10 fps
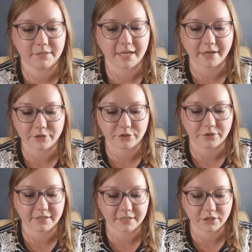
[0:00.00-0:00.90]

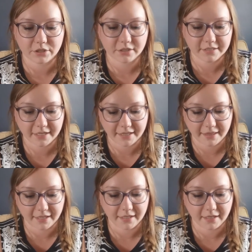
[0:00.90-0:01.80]
textured stitches, I
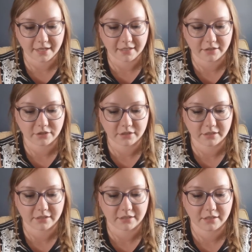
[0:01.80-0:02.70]
think, and it's
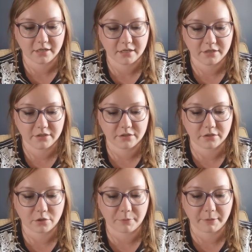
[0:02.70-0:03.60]
just
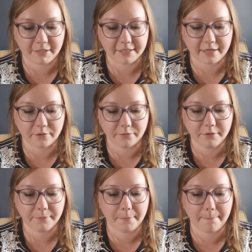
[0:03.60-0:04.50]
slowing me down.
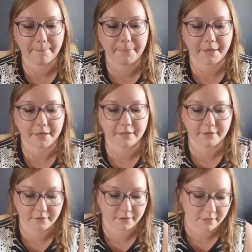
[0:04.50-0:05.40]
But
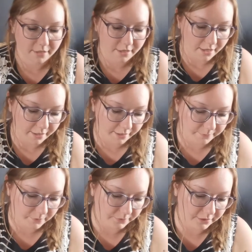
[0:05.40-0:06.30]
I
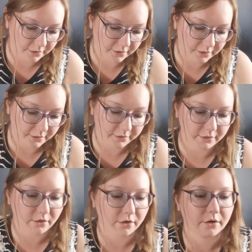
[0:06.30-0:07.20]
am using this
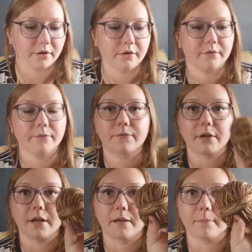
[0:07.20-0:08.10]
yarn
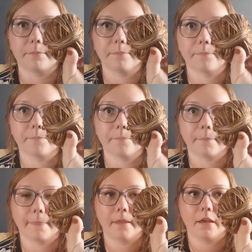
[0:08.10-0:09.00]
from
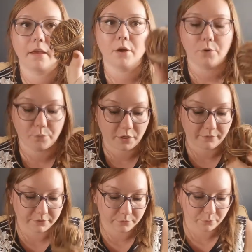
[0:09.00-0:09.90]

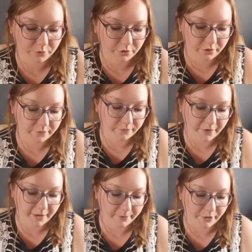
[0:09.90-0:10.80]
Ravenswood
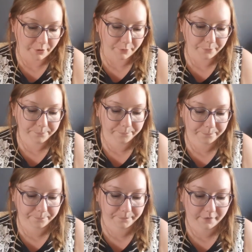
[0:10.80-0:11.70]
Fiber Co.
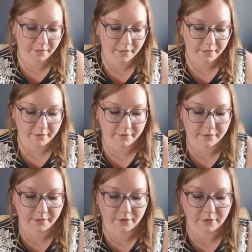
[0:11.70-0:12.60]

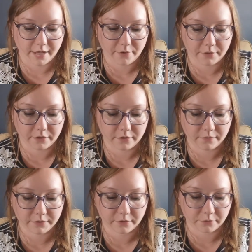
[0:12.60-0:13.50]
They are out in
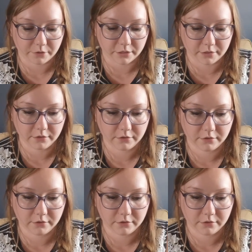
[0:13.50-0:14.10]
Nova Scotia.